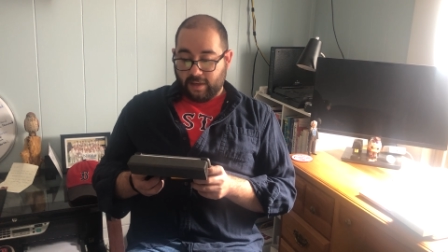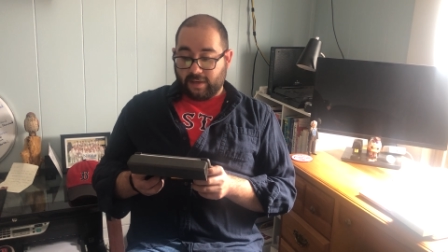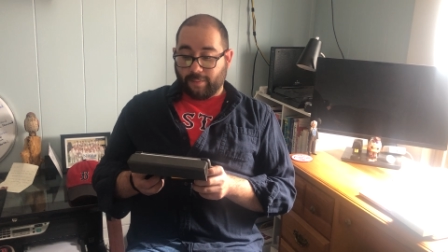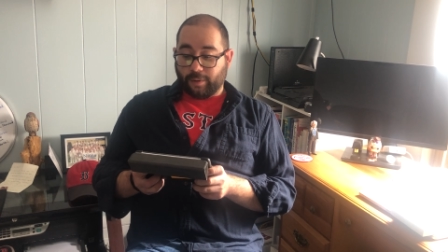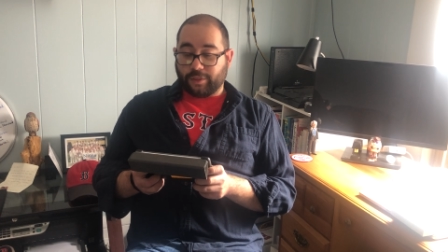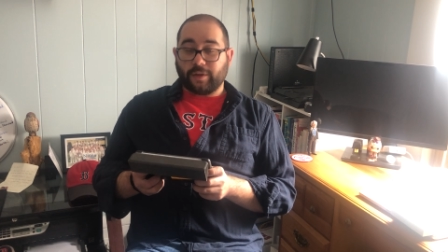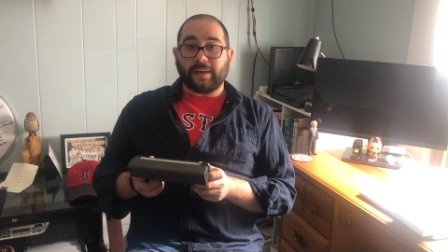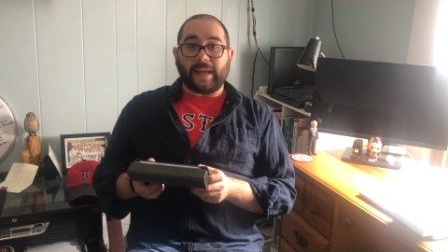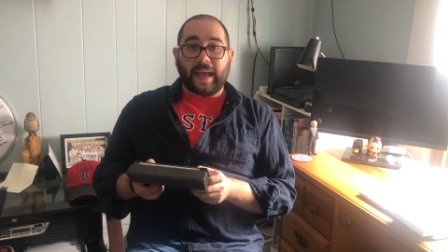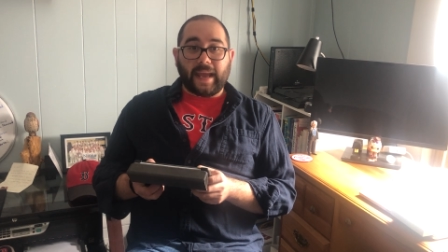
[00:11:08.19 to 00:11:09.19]
Number
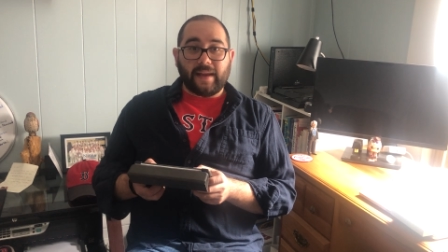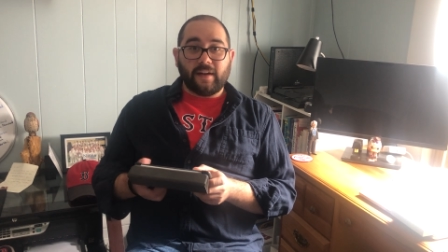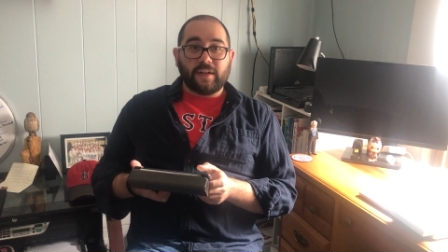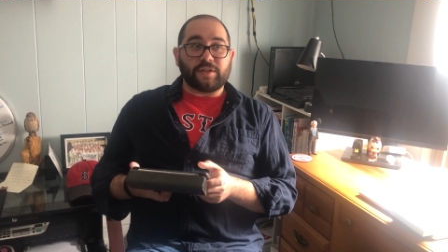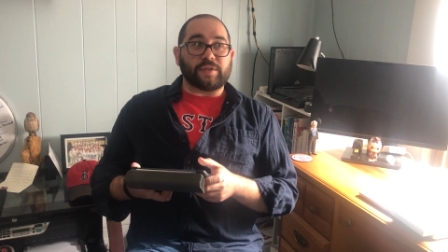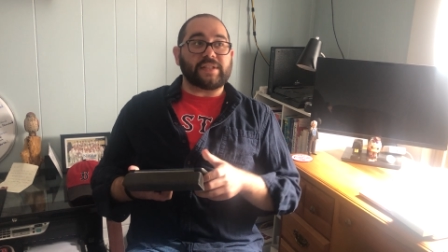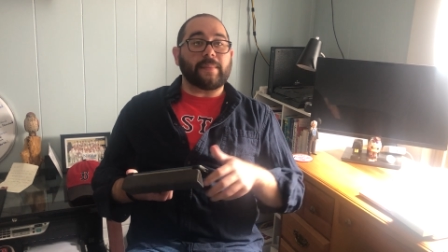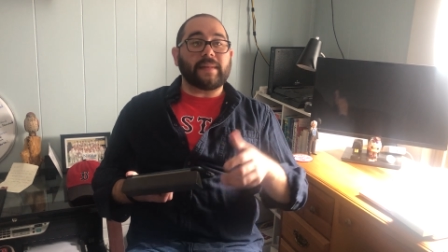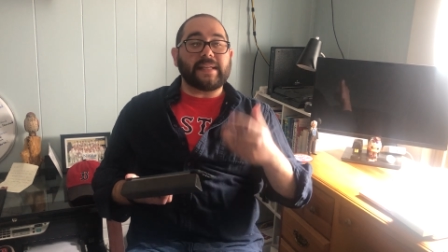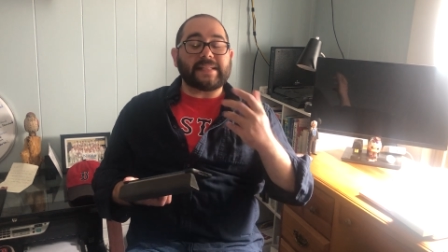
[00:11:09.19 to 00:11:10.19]
38. So
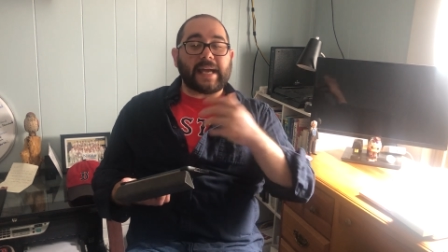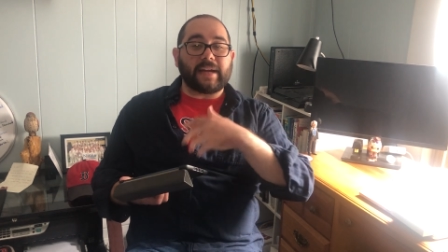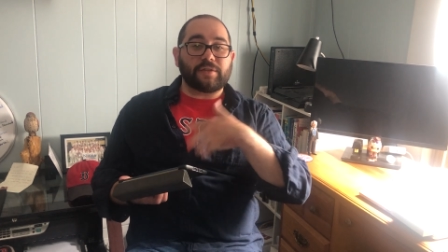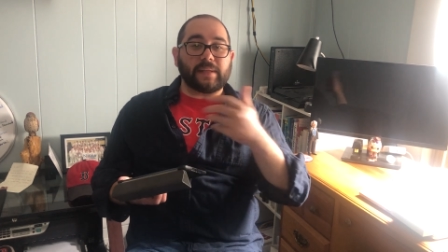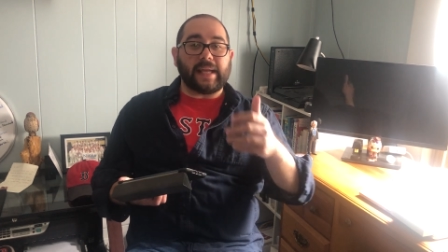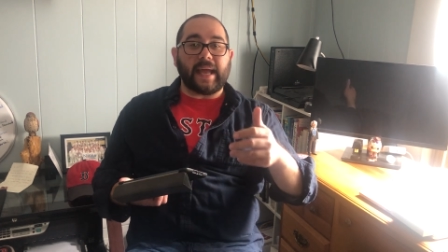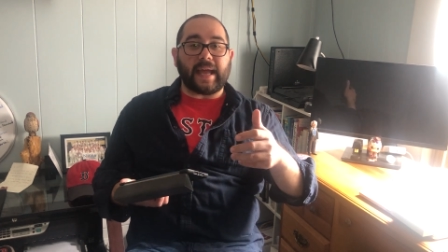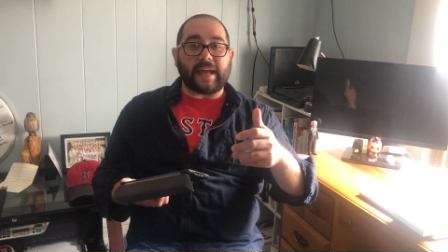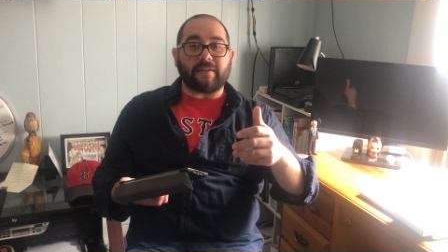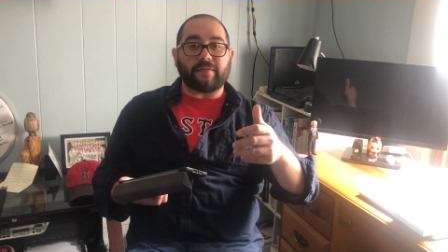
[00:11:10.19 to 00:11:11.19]
some of these actually
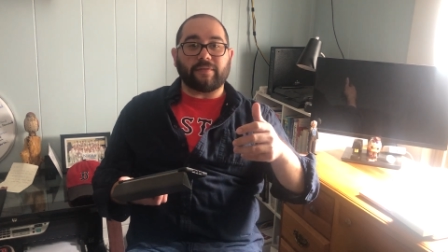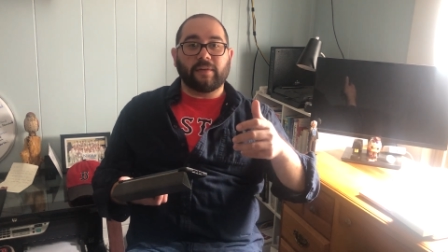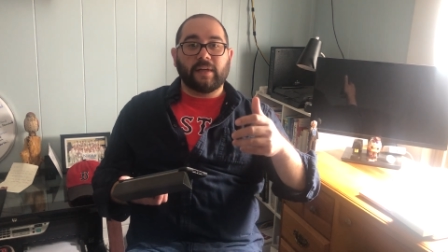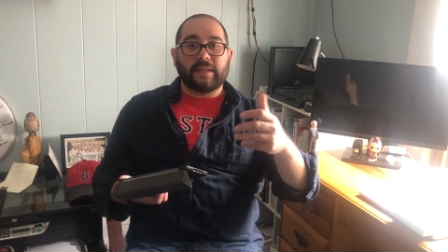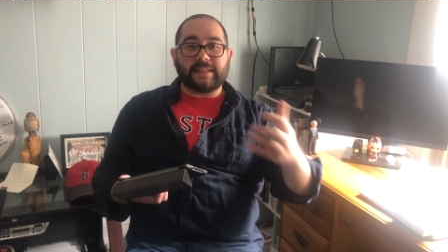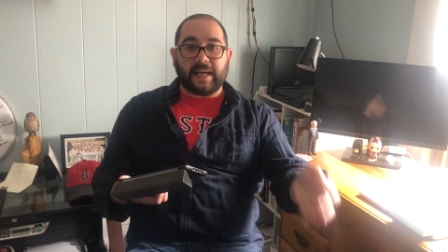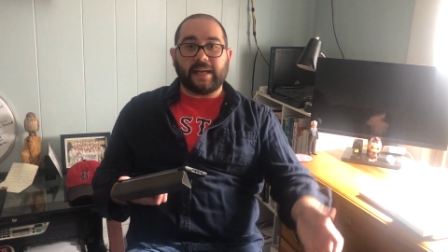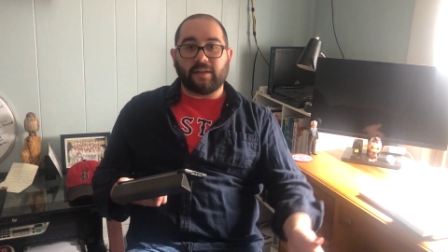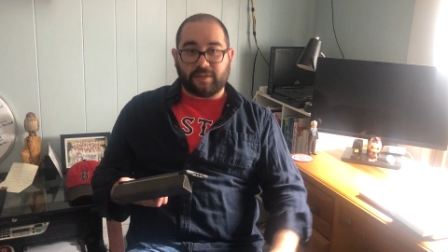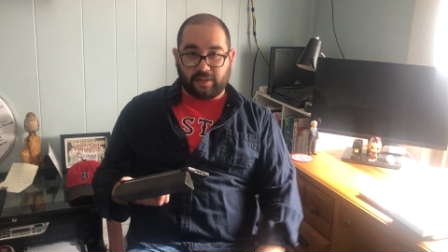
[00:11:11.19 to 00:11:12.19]
have
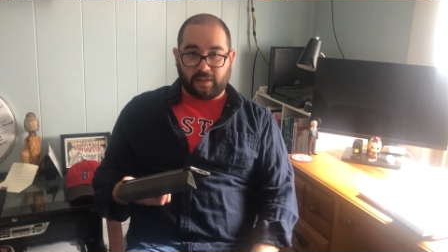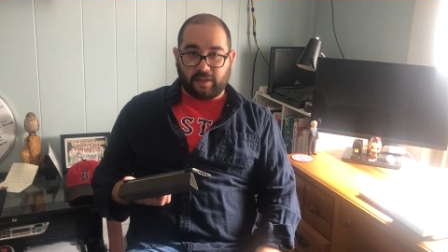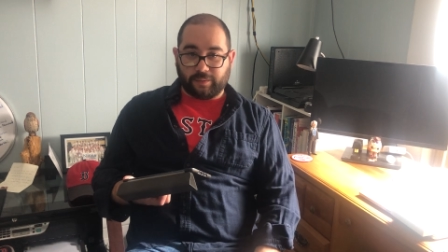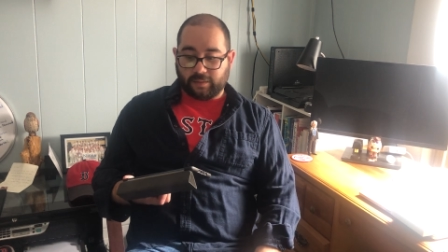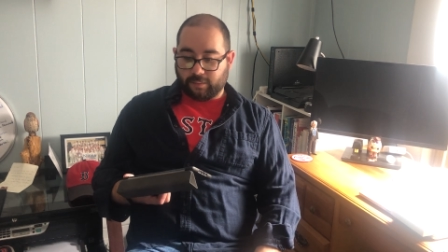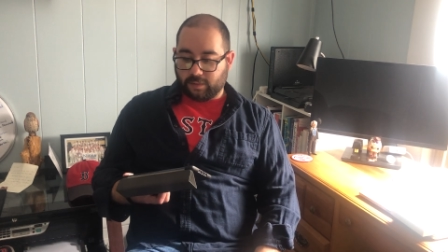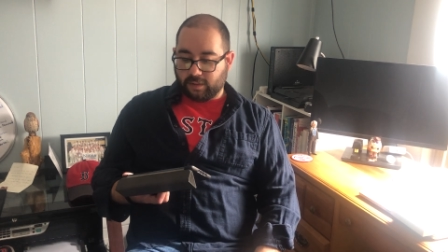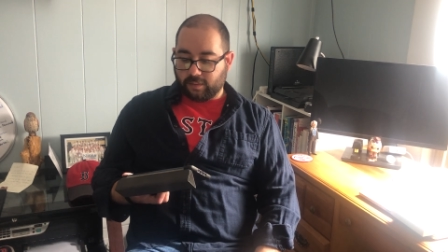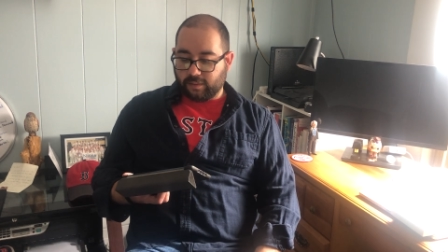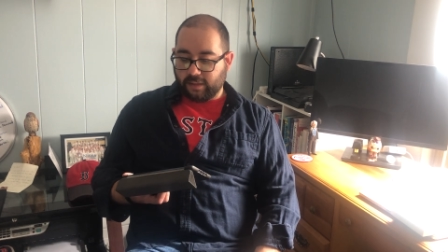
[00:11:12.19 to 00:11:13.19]
titles along with them
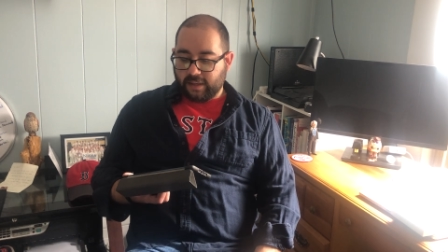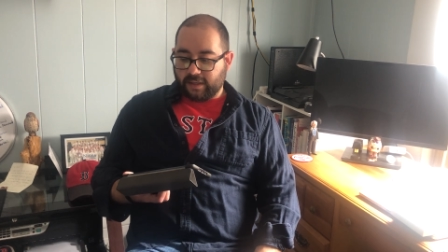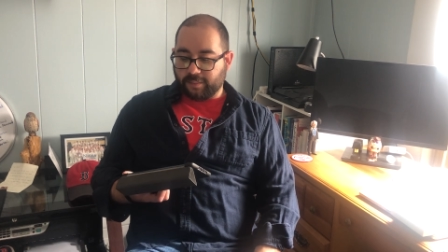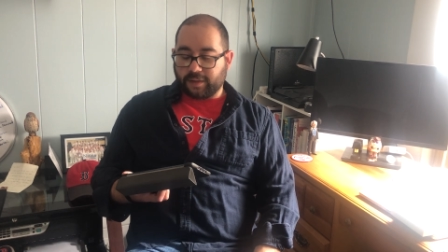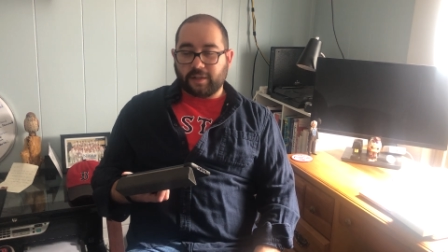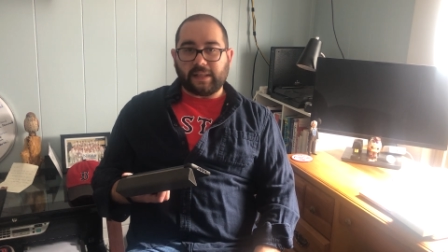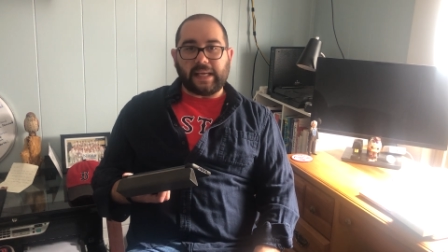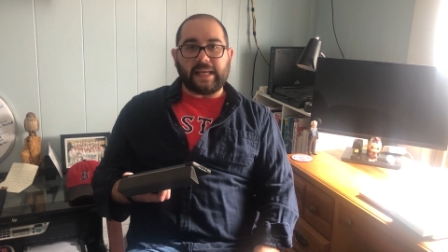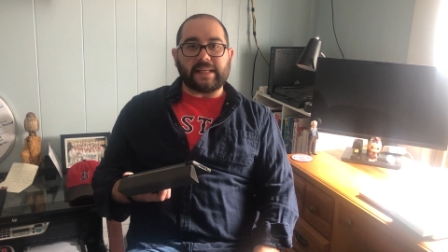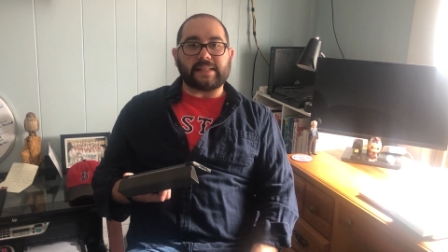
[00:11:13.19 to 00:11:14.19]
too. Number
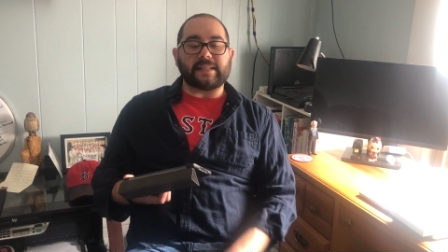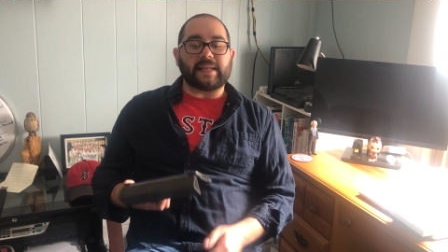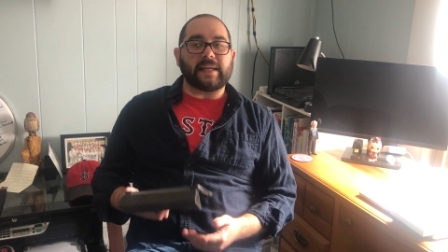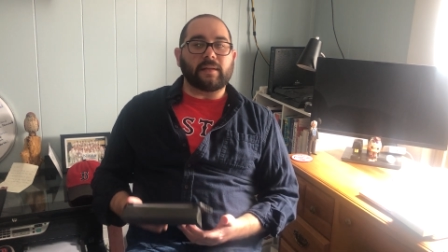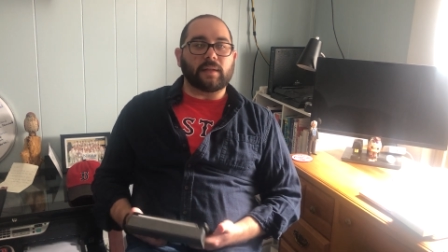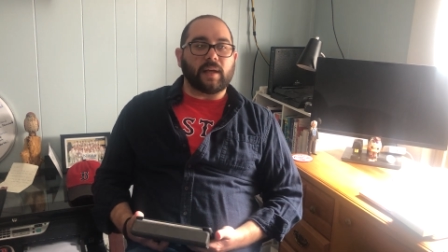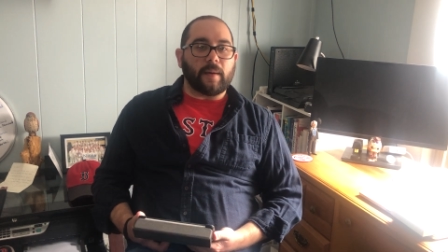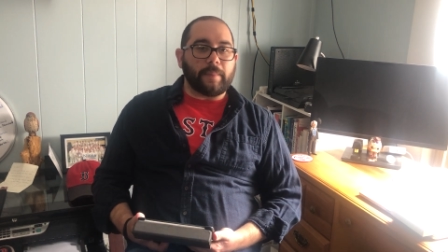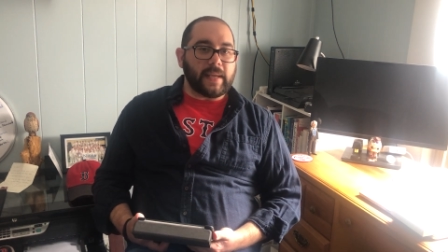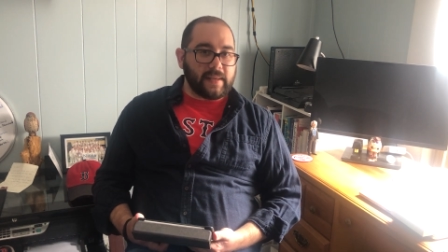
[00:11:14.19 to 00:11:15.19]
38 is entitled
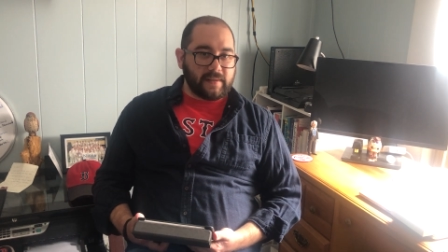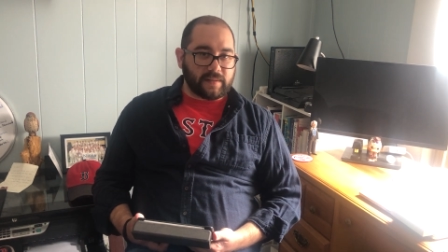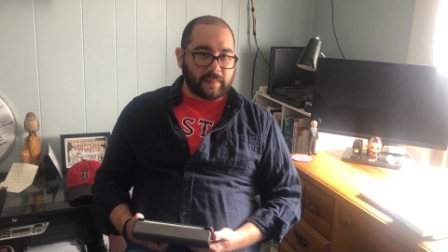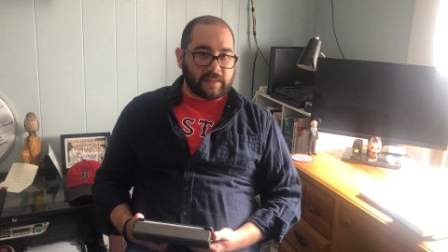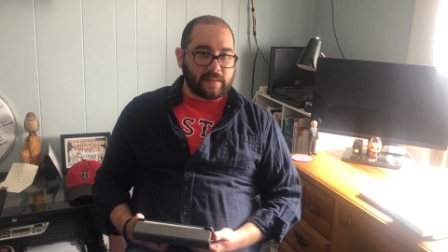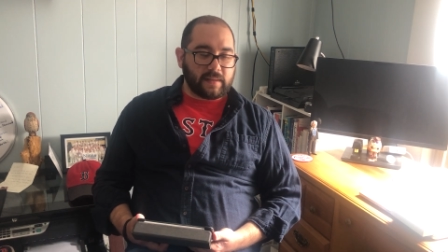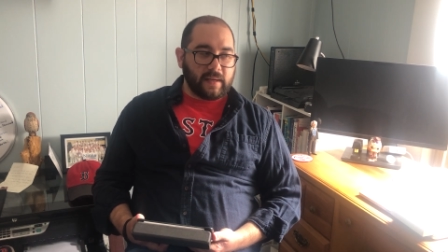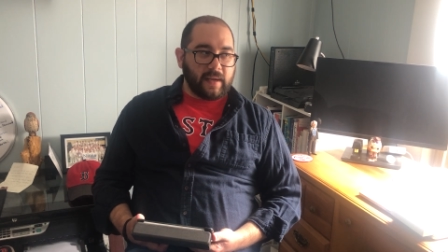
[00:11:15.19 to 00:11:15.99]
Appeasement.